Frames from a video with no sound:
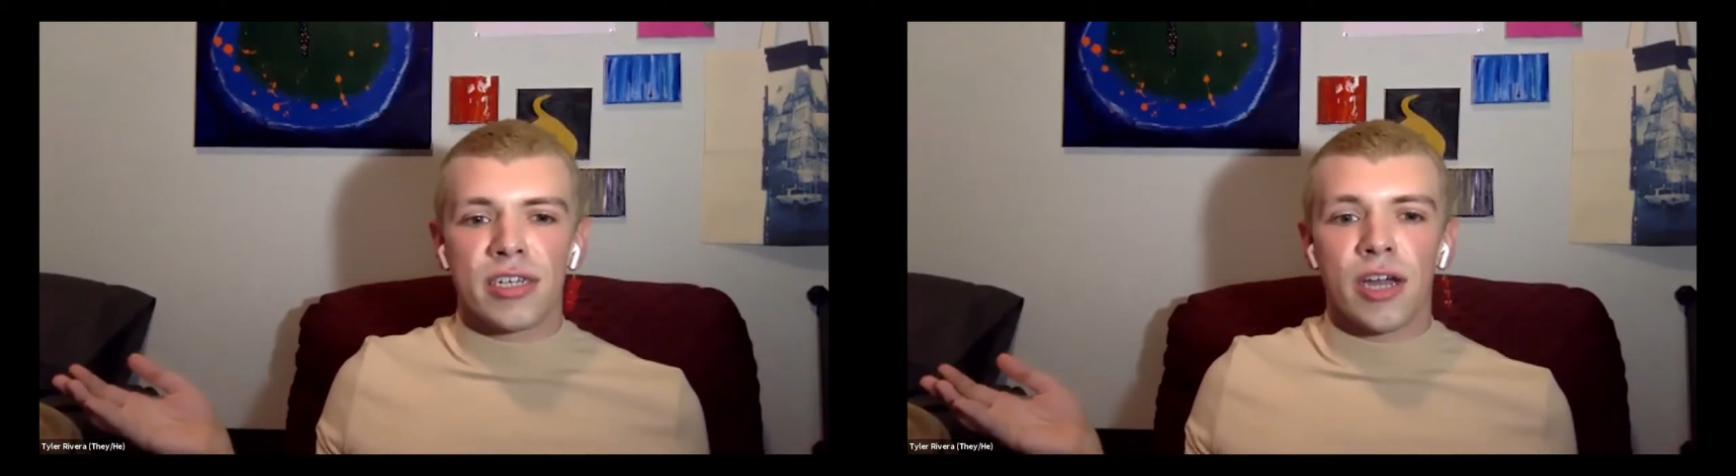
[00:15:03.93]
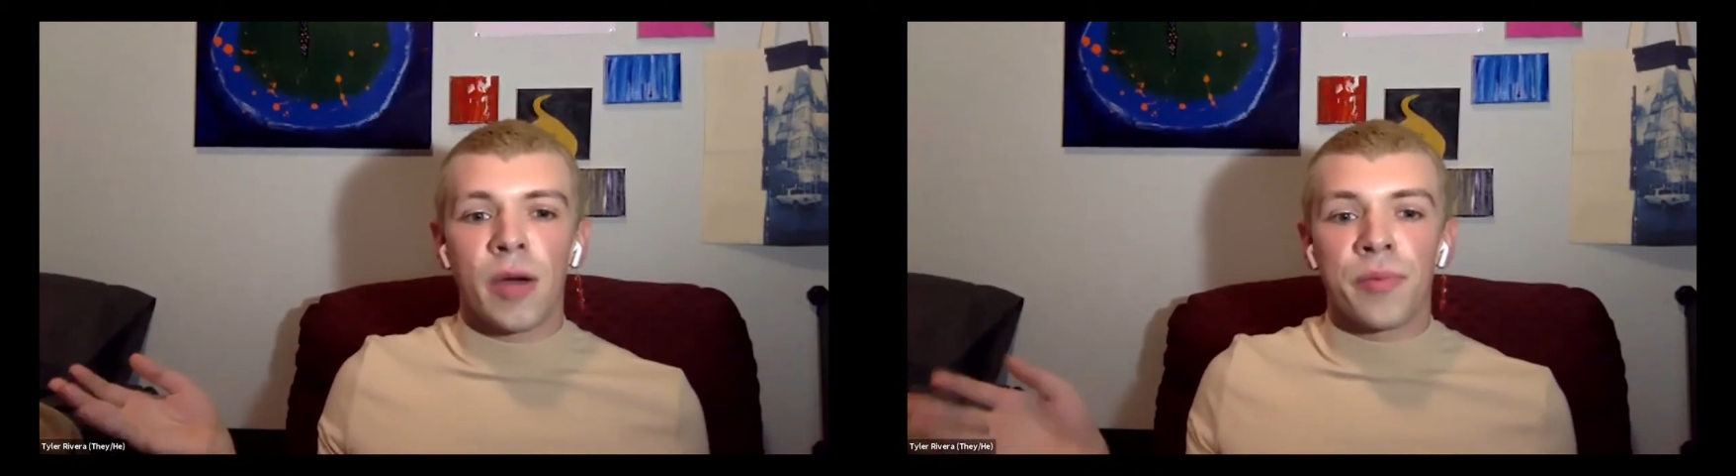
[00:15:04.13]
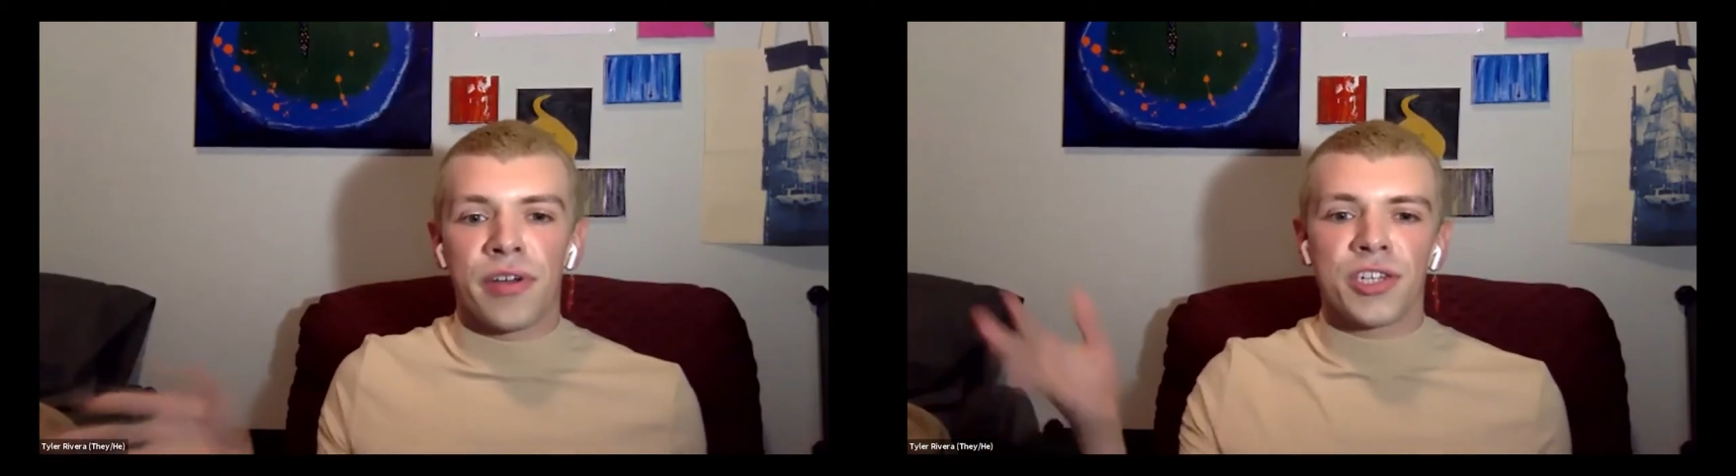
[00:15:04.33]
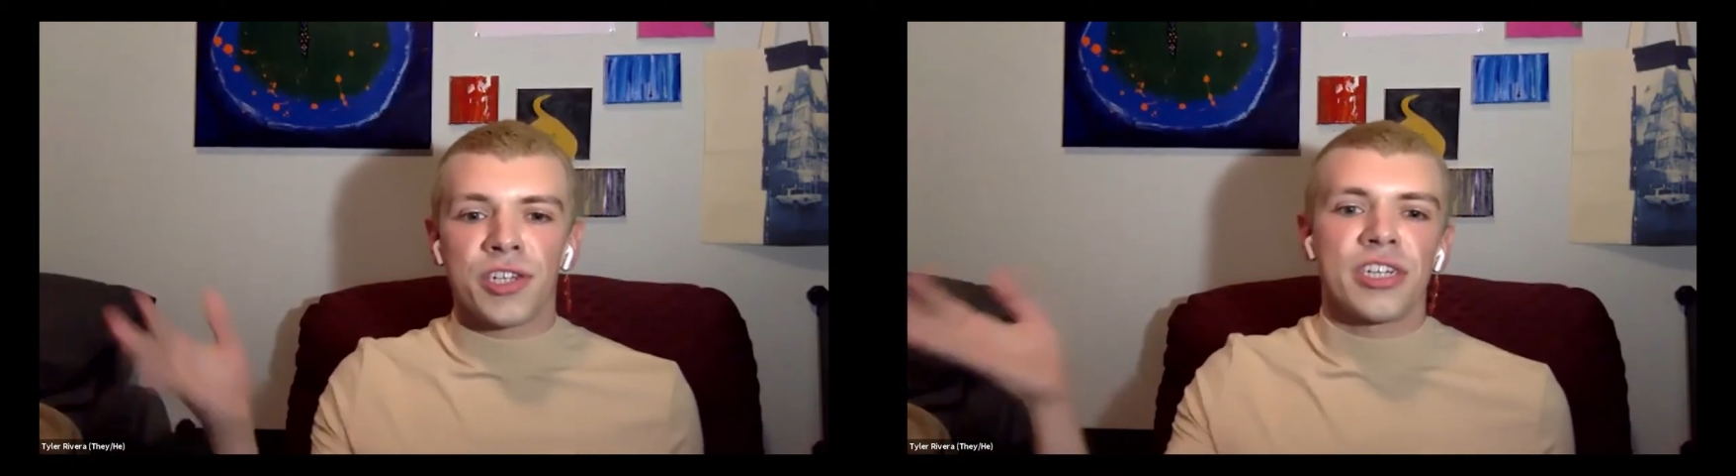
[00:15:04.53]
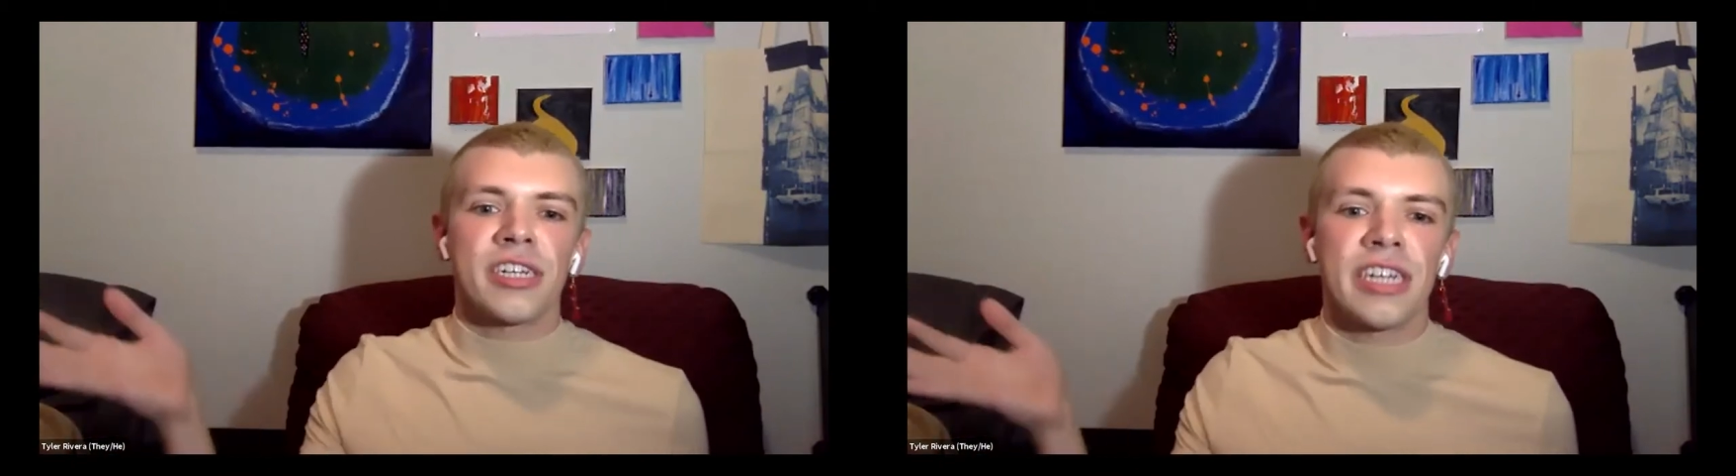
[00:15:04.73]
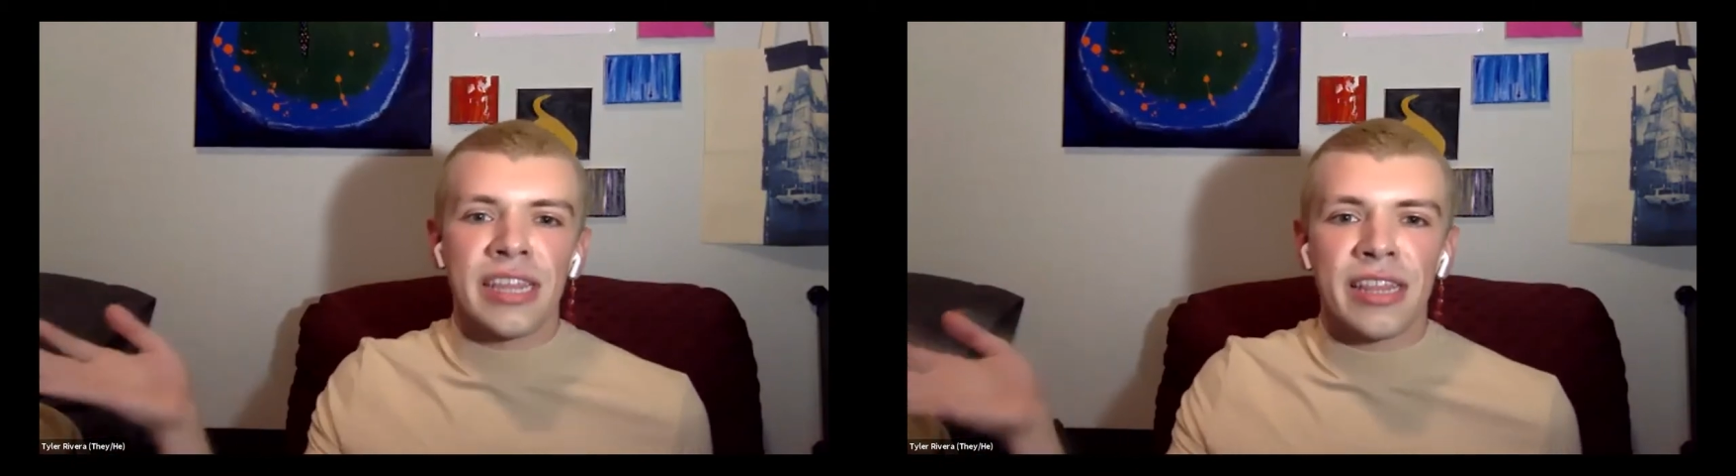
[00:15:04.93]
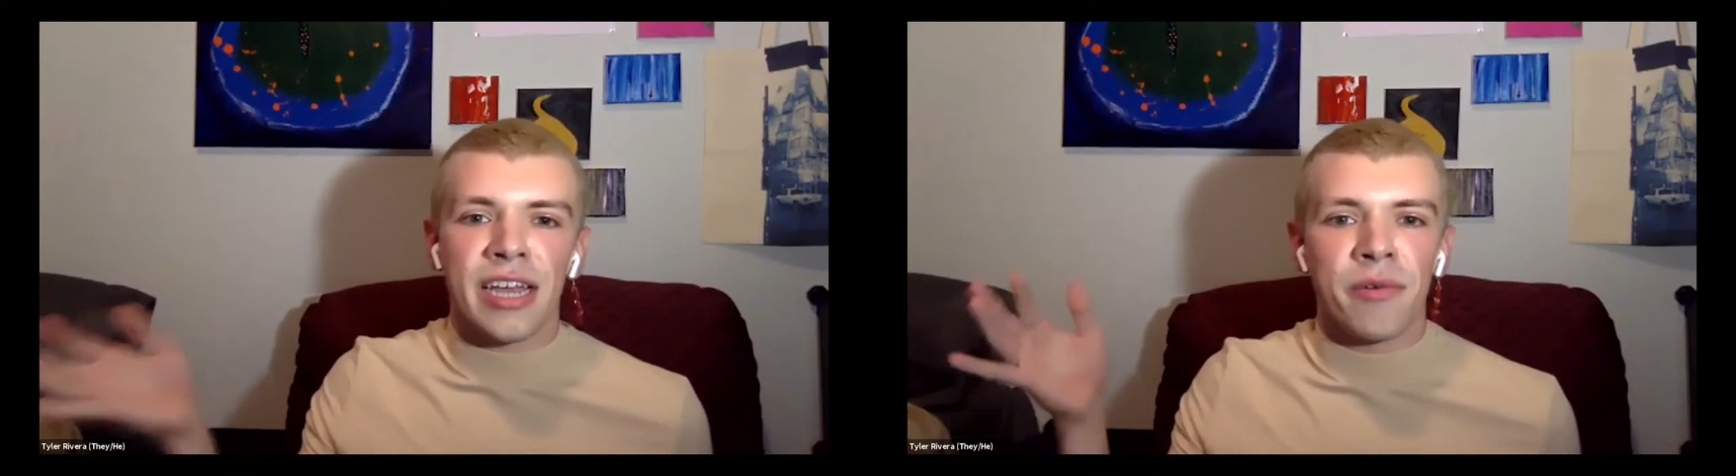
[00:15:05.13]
oppression in that